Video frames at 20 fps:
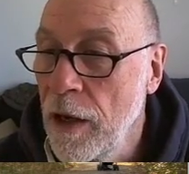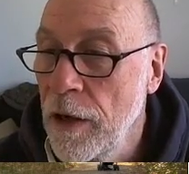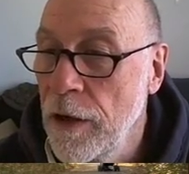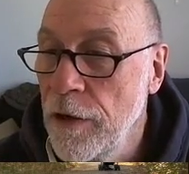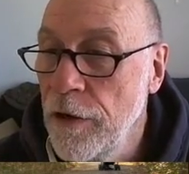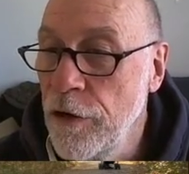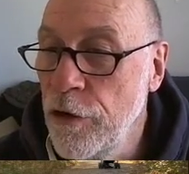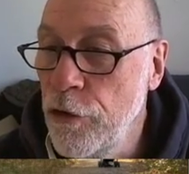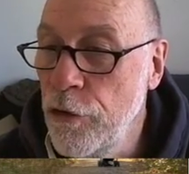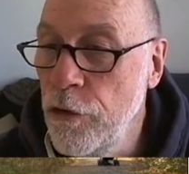
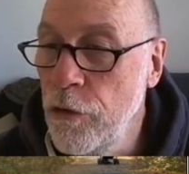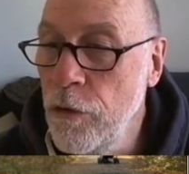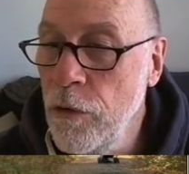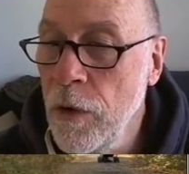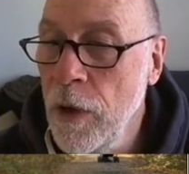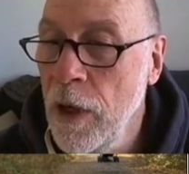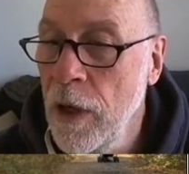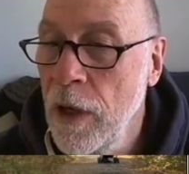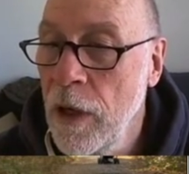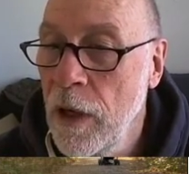
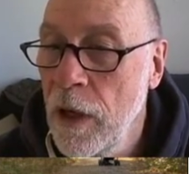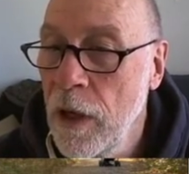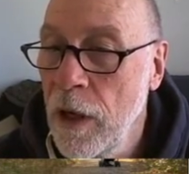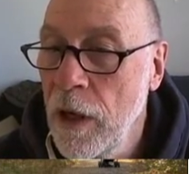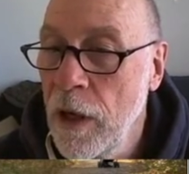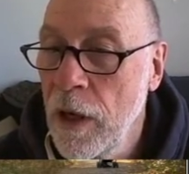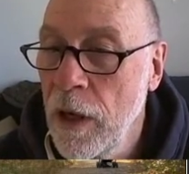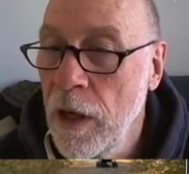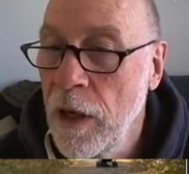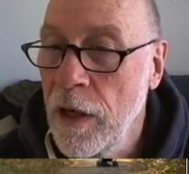new,
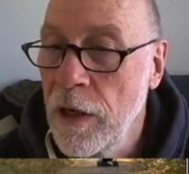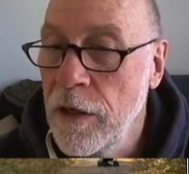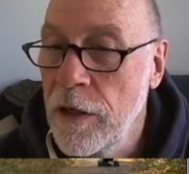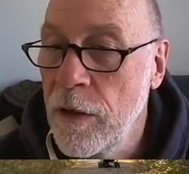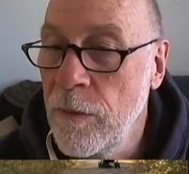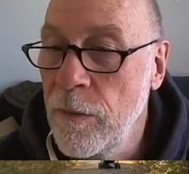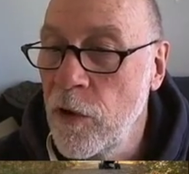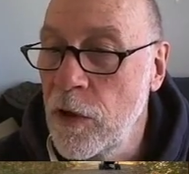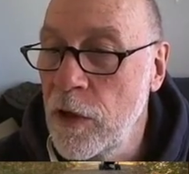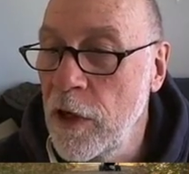
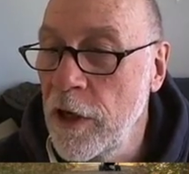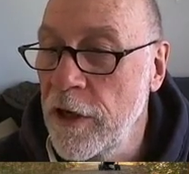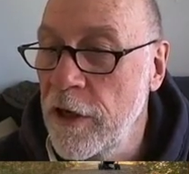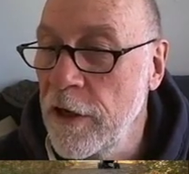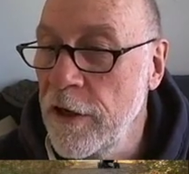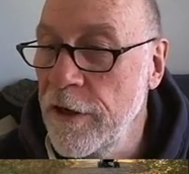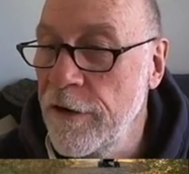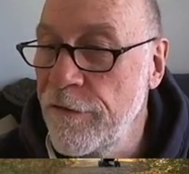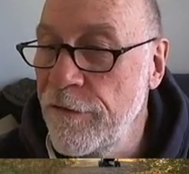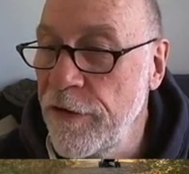double click
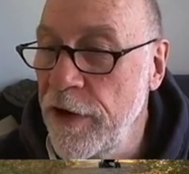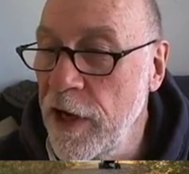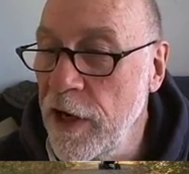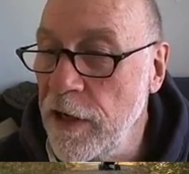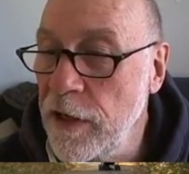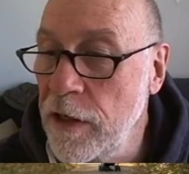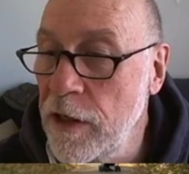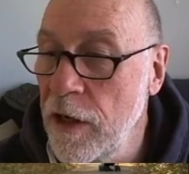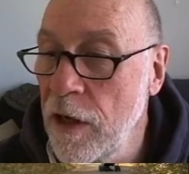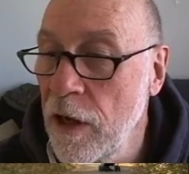on
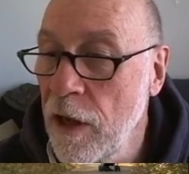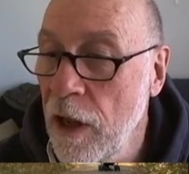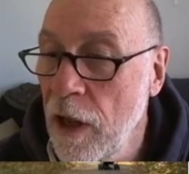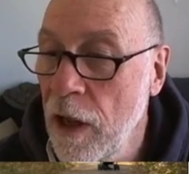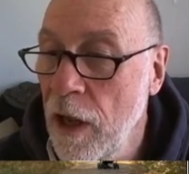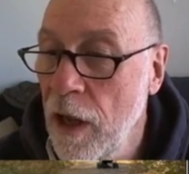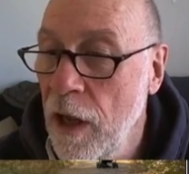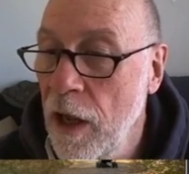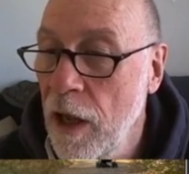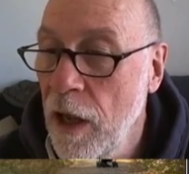effect,
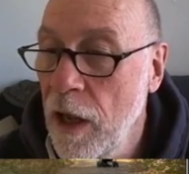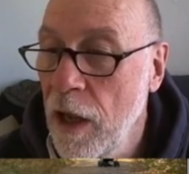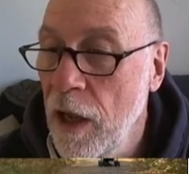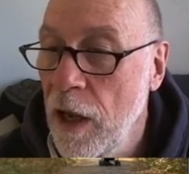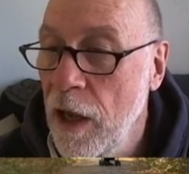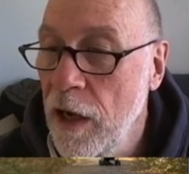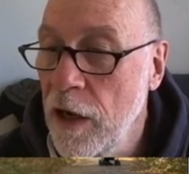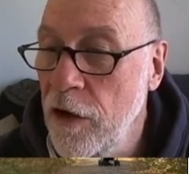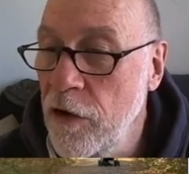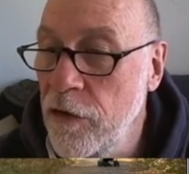
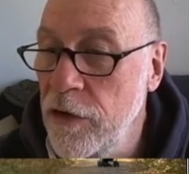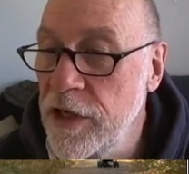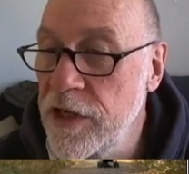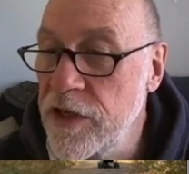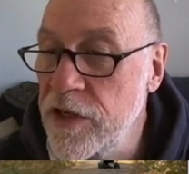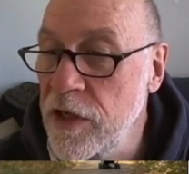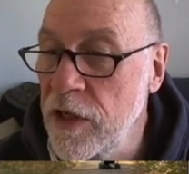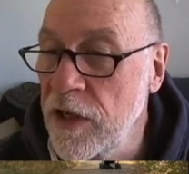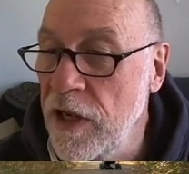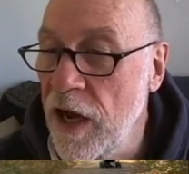
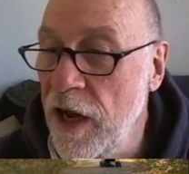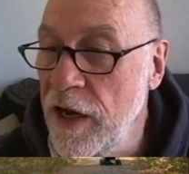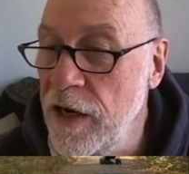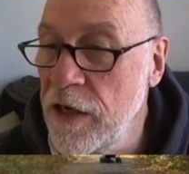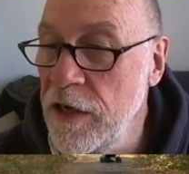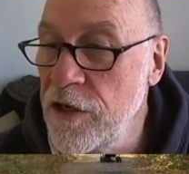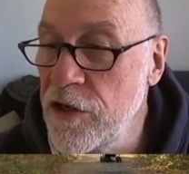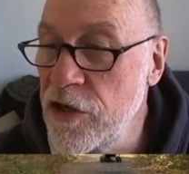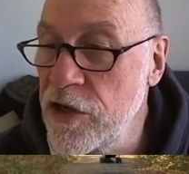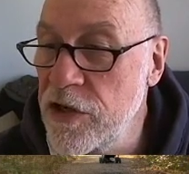increase the
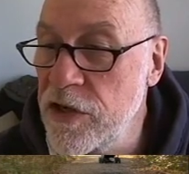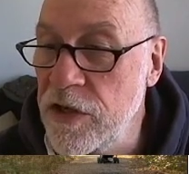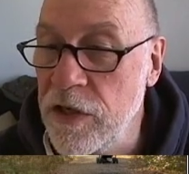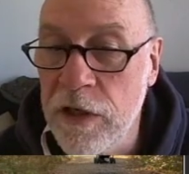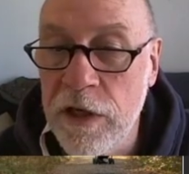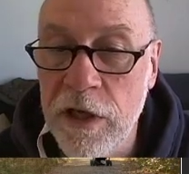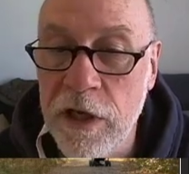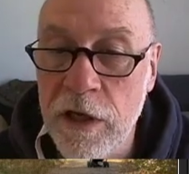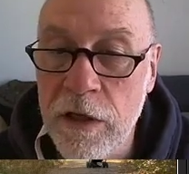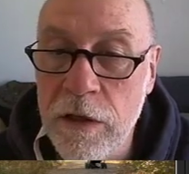lighting just a
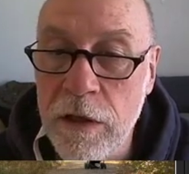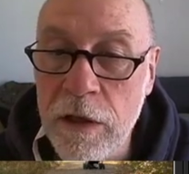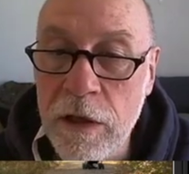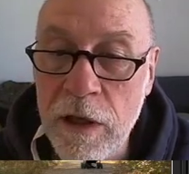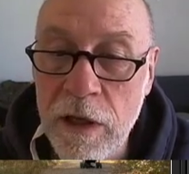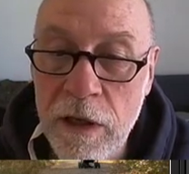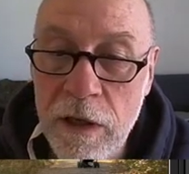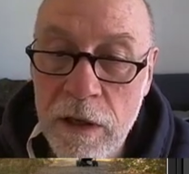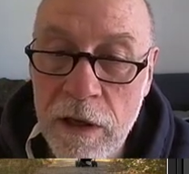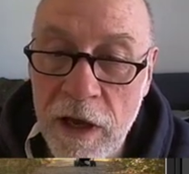little,
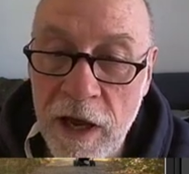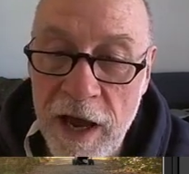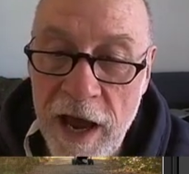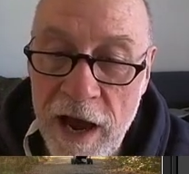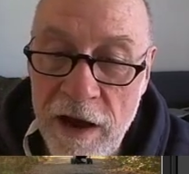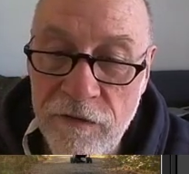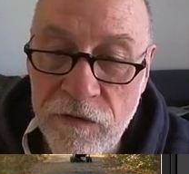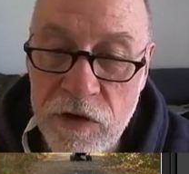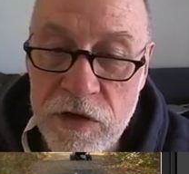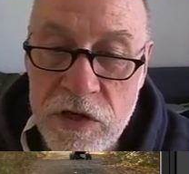a
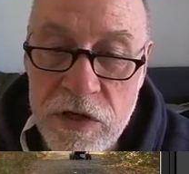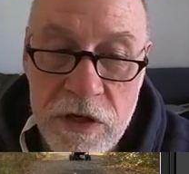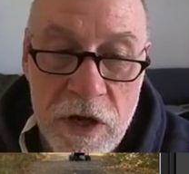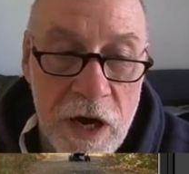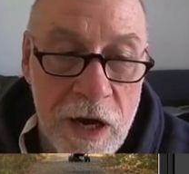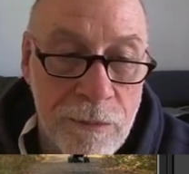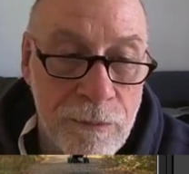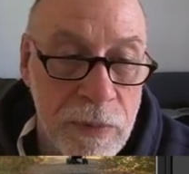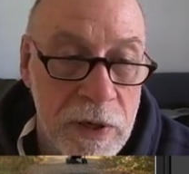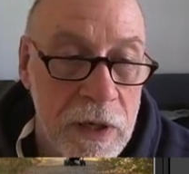half a
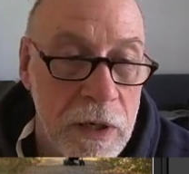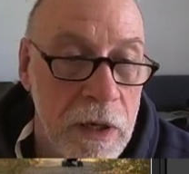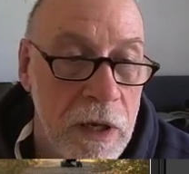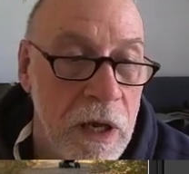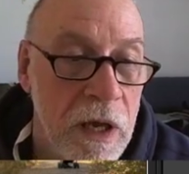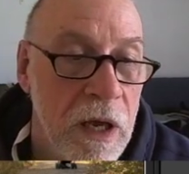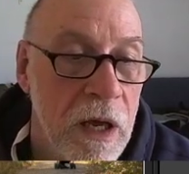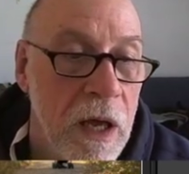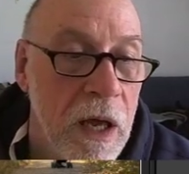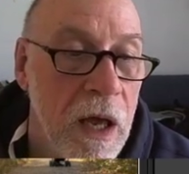stop,
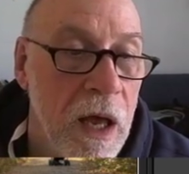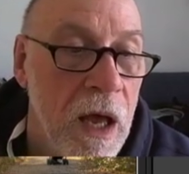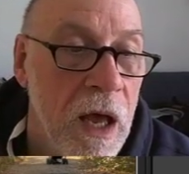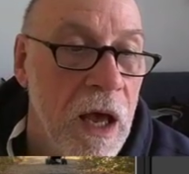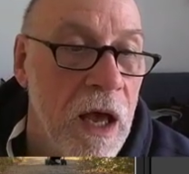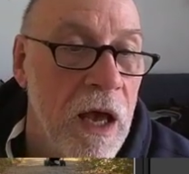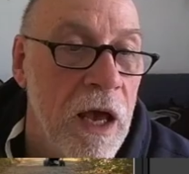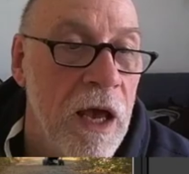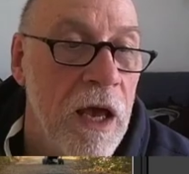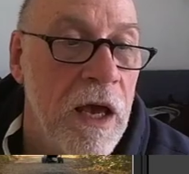
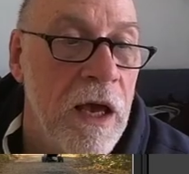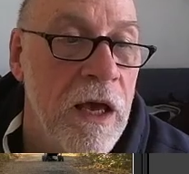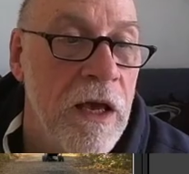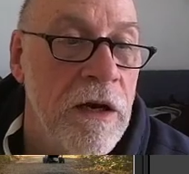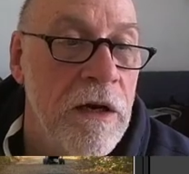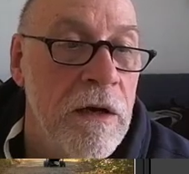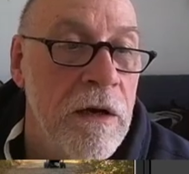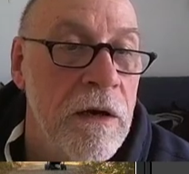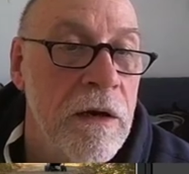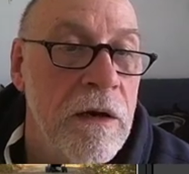
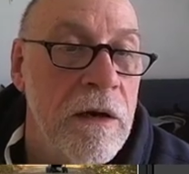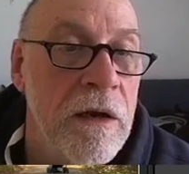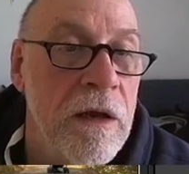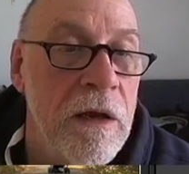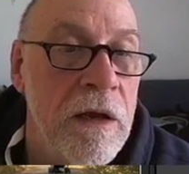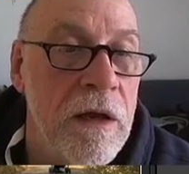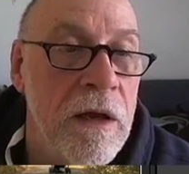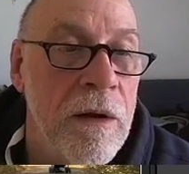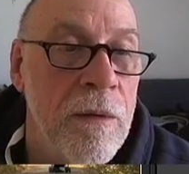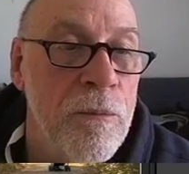and
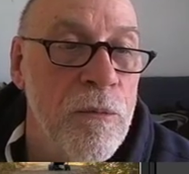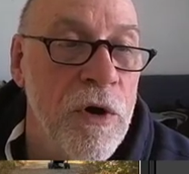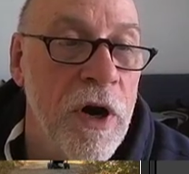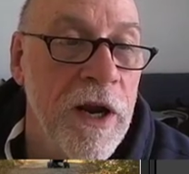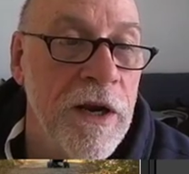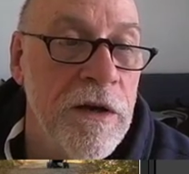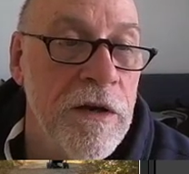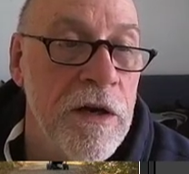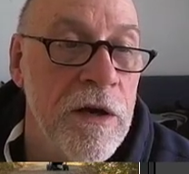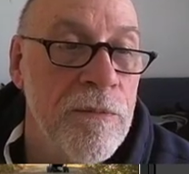
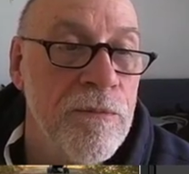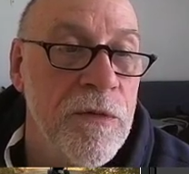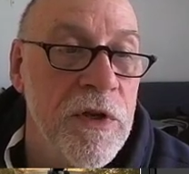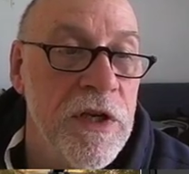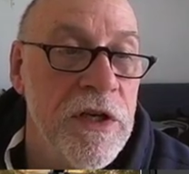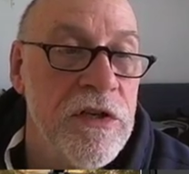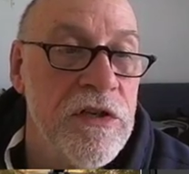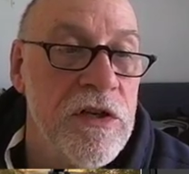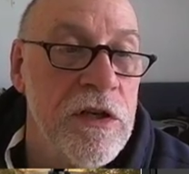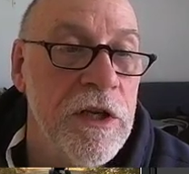brighten up
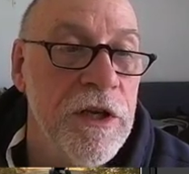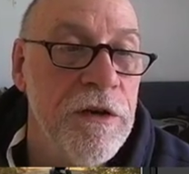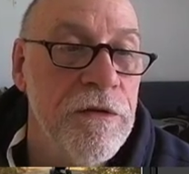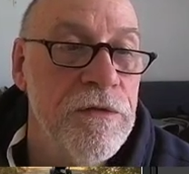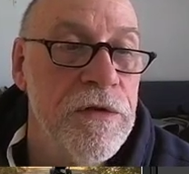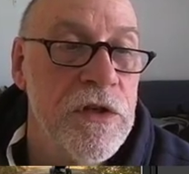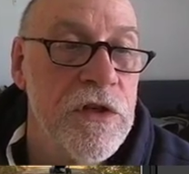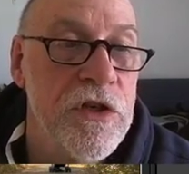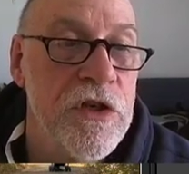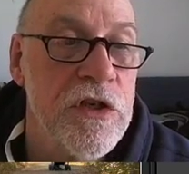these
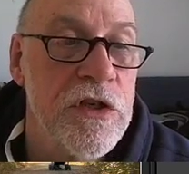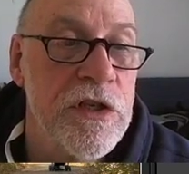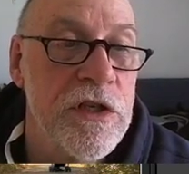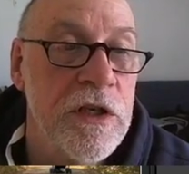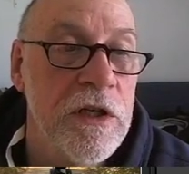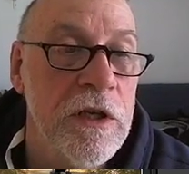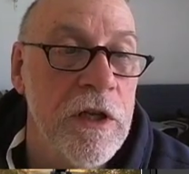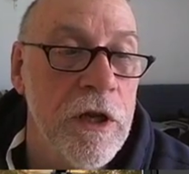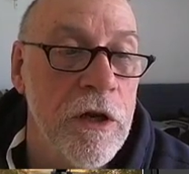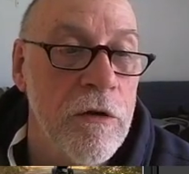leaves just
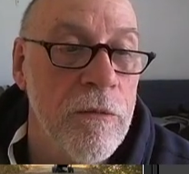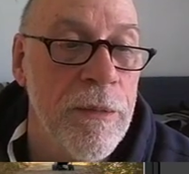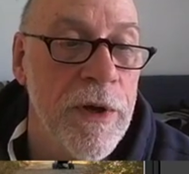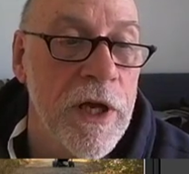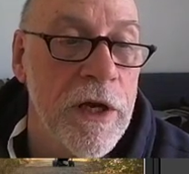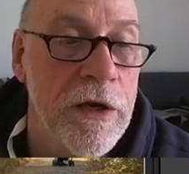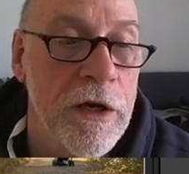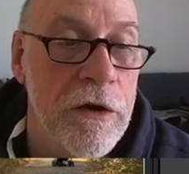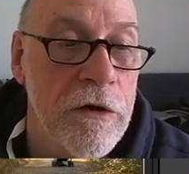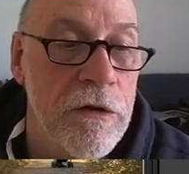a little
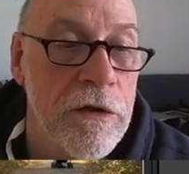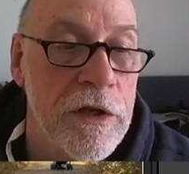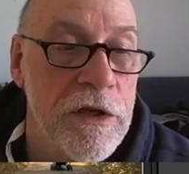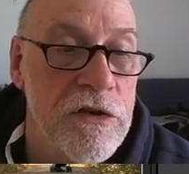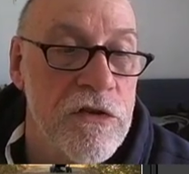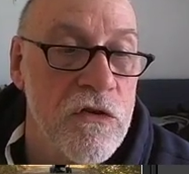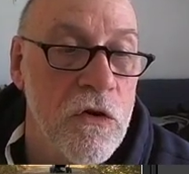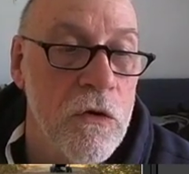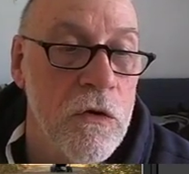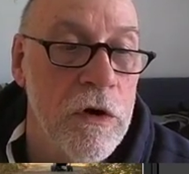bit here,
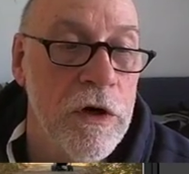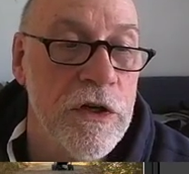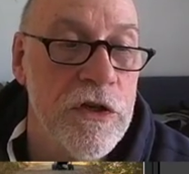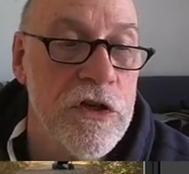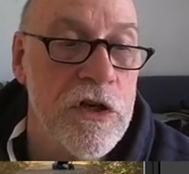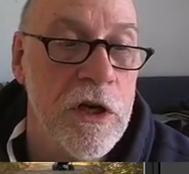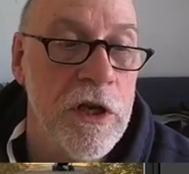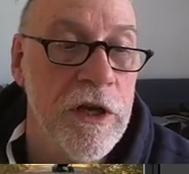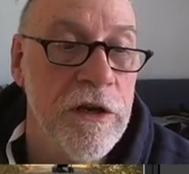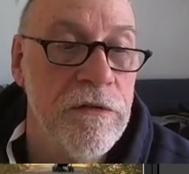these
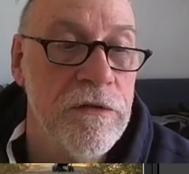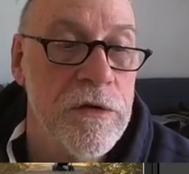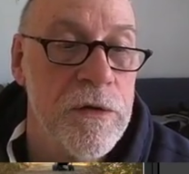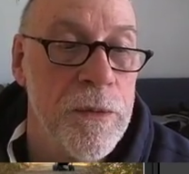orange leaves,